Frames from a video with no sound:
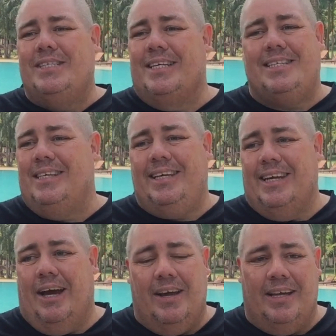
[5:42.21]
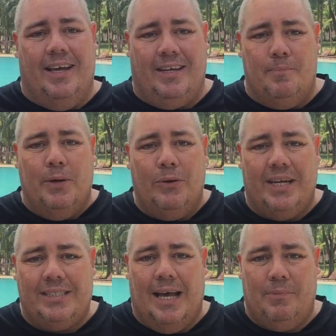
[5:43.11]
it's, you know, you're
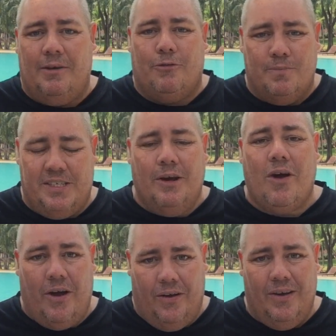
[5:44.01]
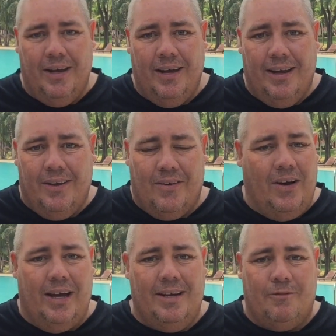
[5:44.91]
building something from zero,
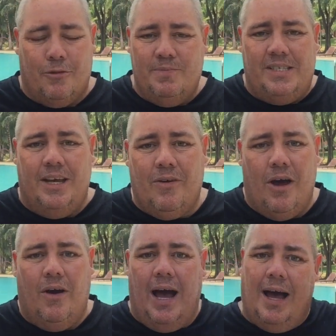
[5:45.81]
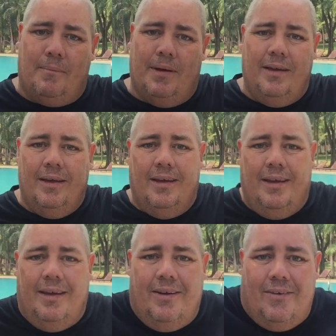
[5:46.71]
right? From zero up,
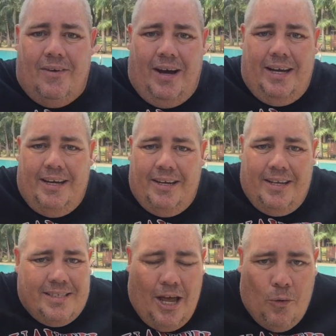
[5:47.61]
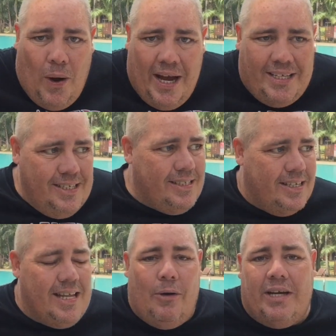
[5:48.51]
right? There's no wages,
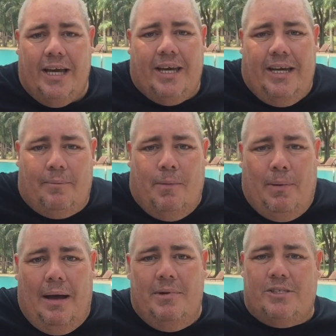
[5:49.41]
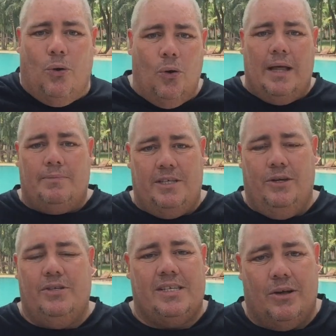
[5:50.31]
there's no one kicking you up the bum, it's all up to
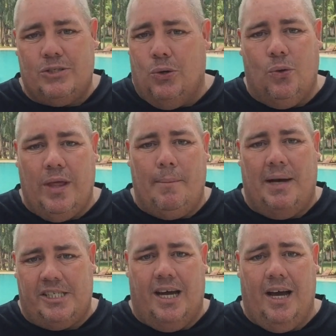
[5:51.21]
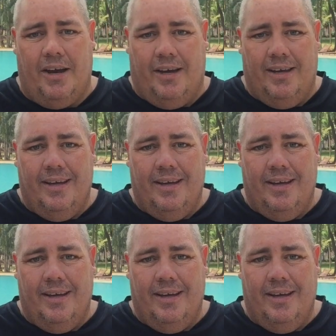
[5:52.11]
you, so it's all that much harder.